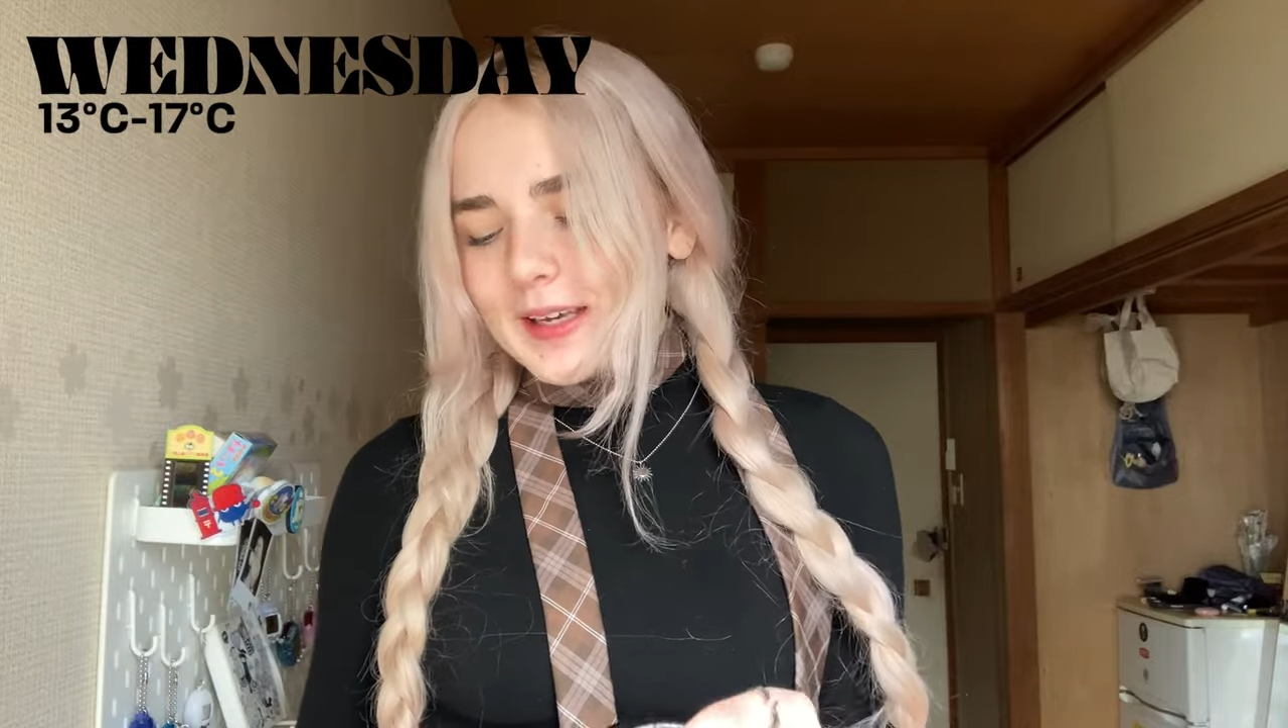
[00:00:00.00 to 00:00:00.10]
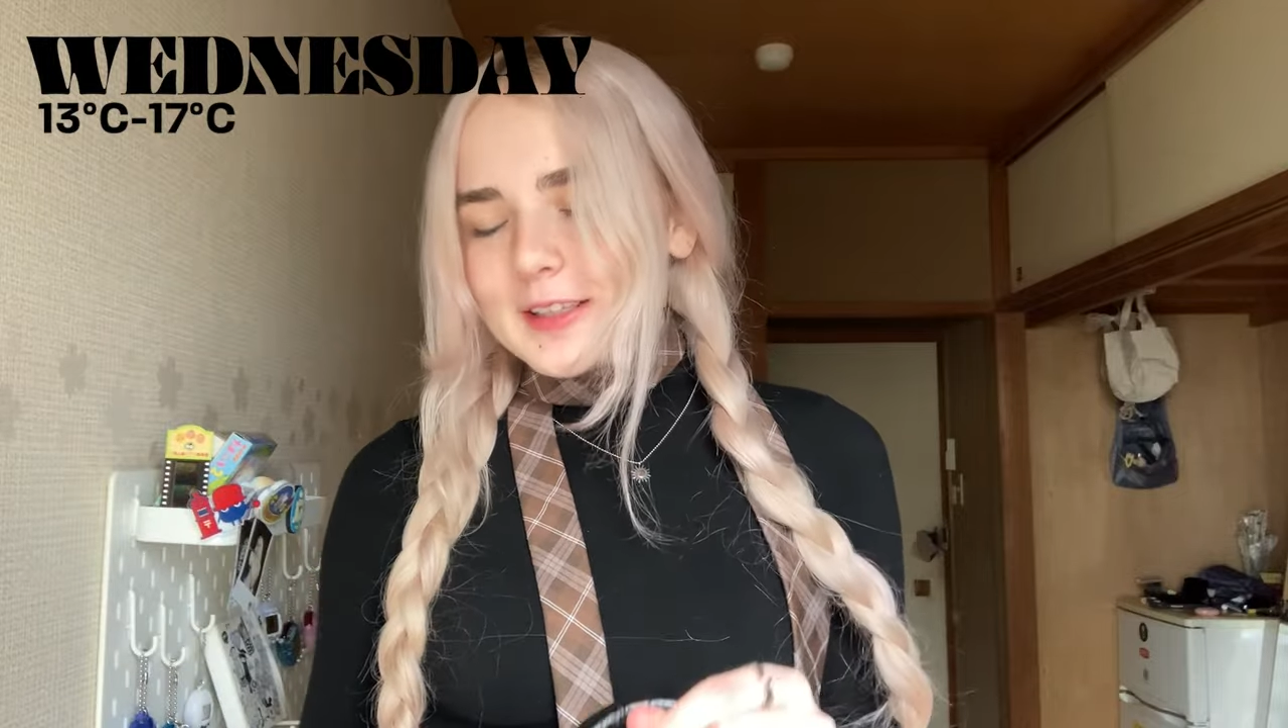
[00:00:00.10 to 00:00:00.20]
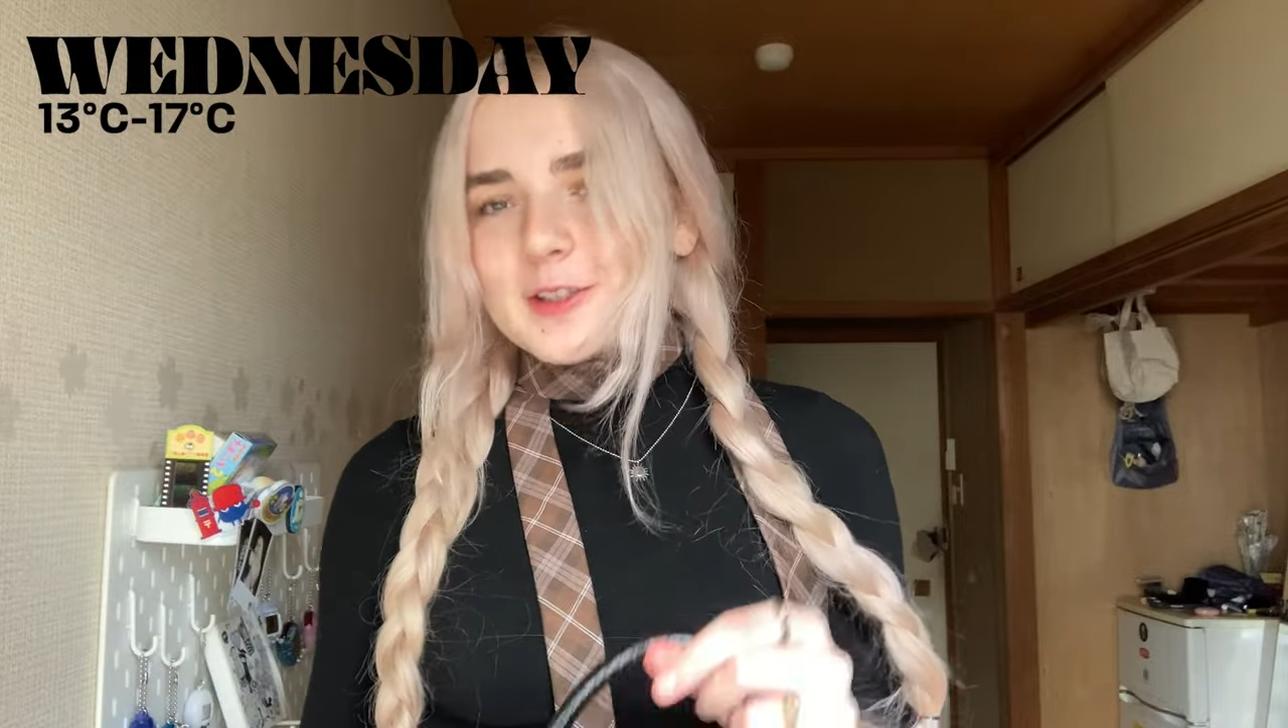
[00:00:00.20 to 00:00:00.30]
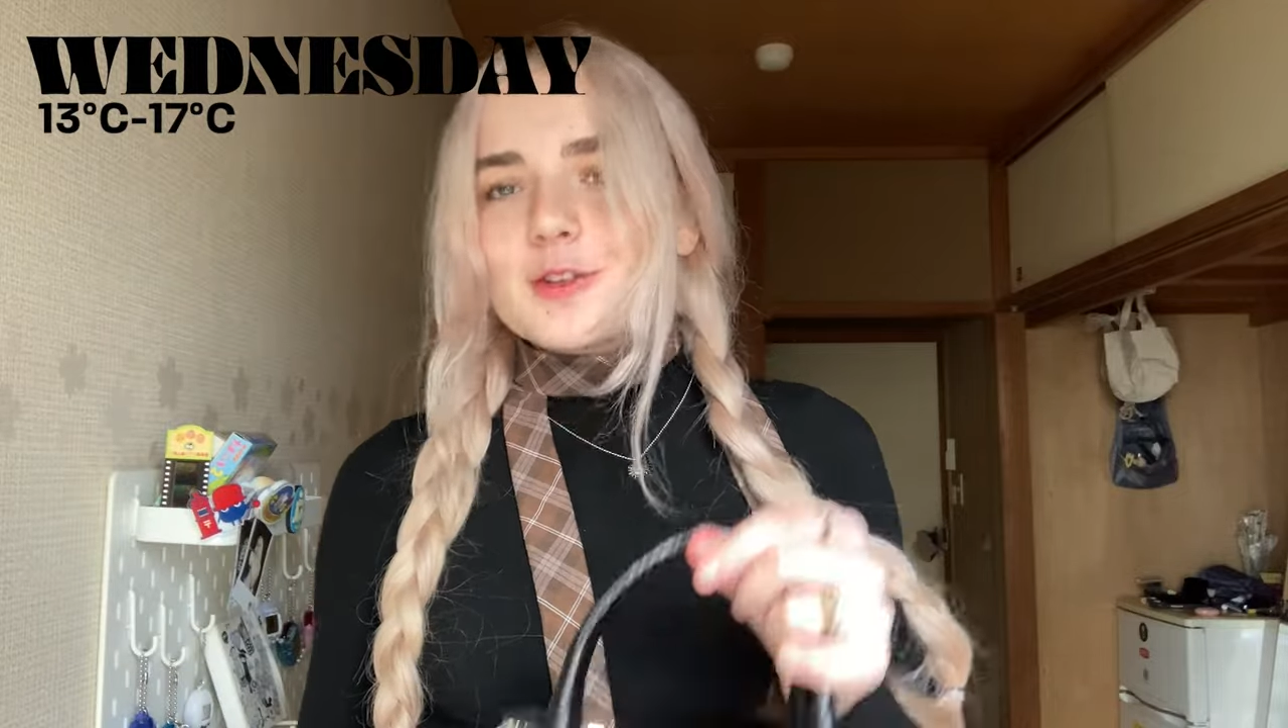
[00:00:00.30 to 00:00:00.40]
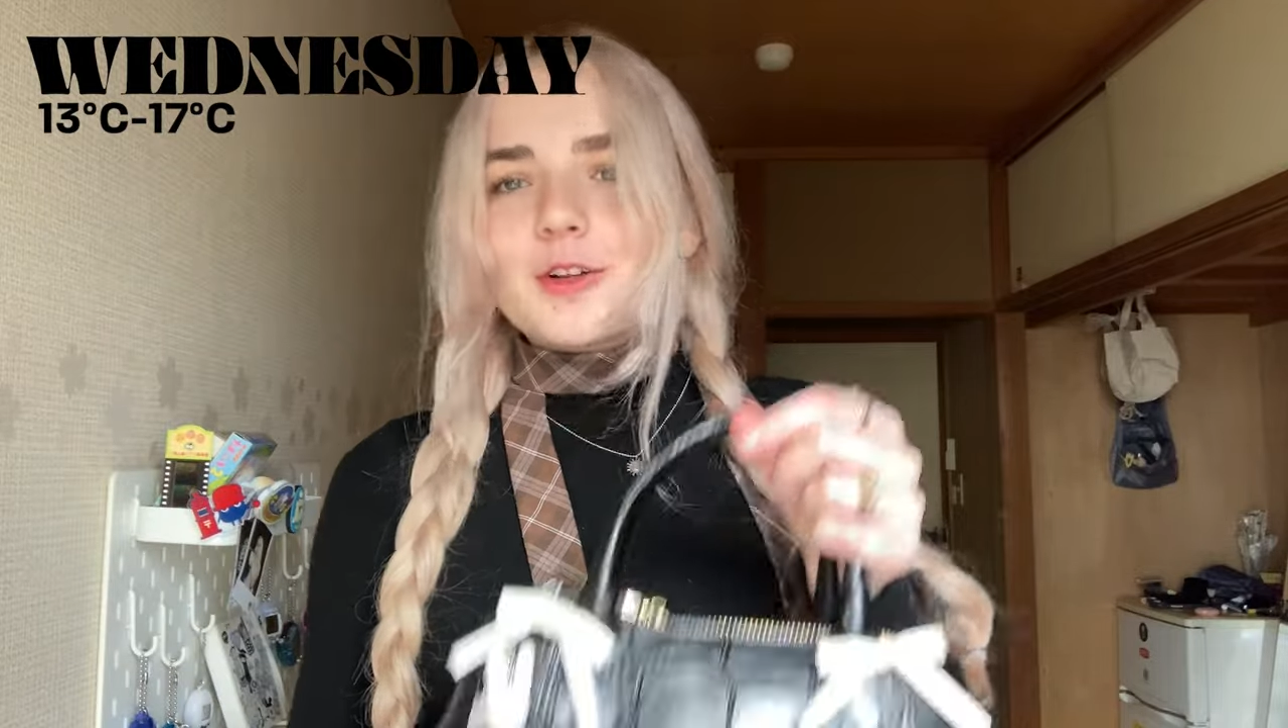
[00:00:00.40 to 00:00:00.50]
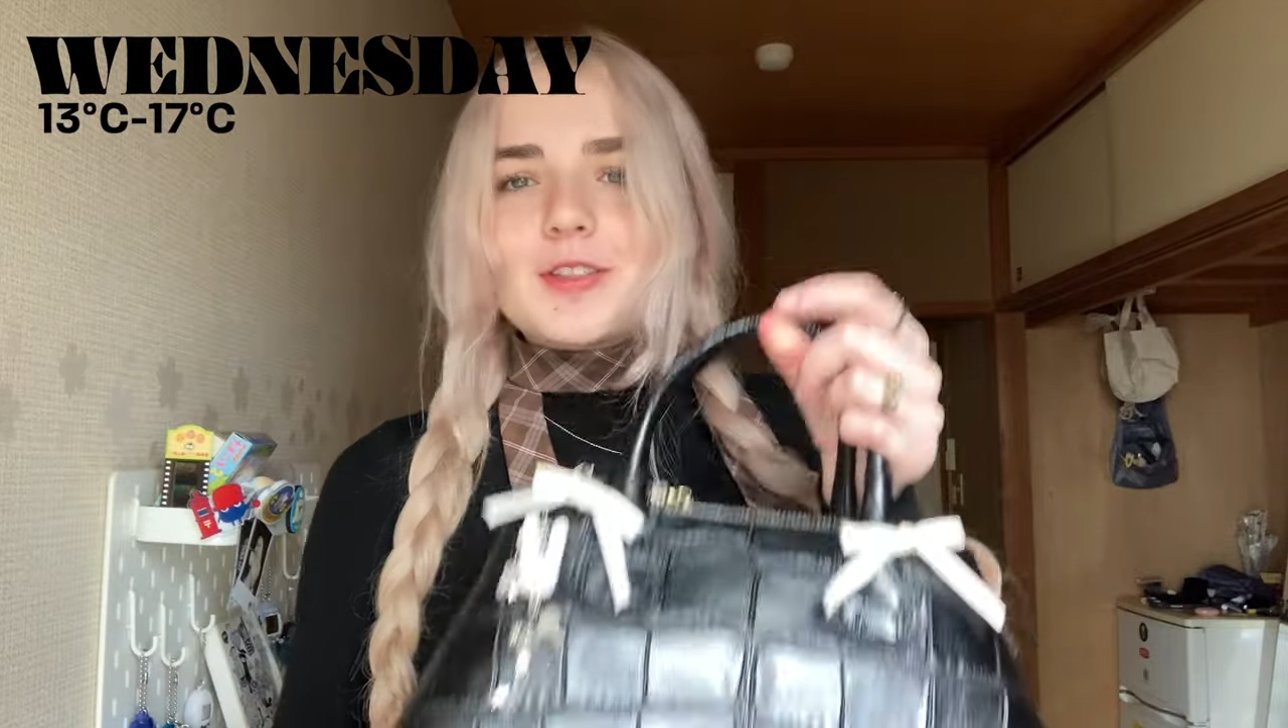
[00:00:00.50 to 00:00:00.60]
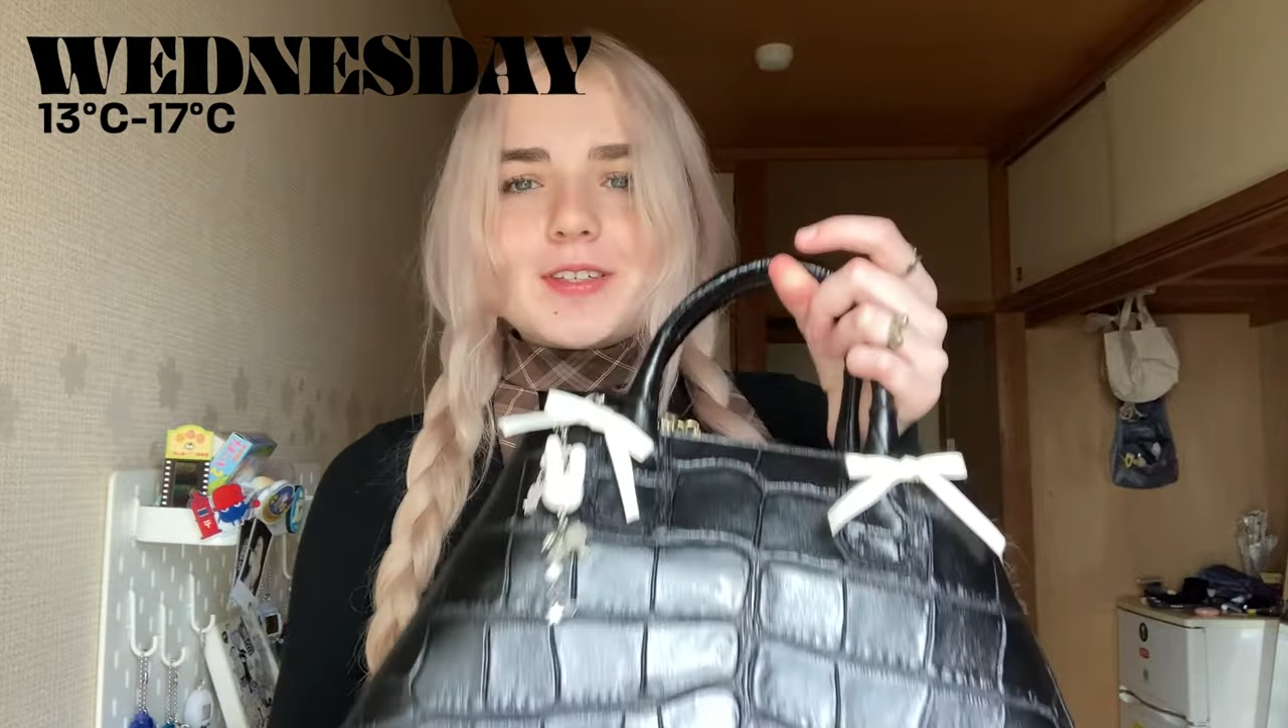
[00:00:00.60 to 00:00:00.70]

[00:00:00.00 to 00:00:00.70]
it's not the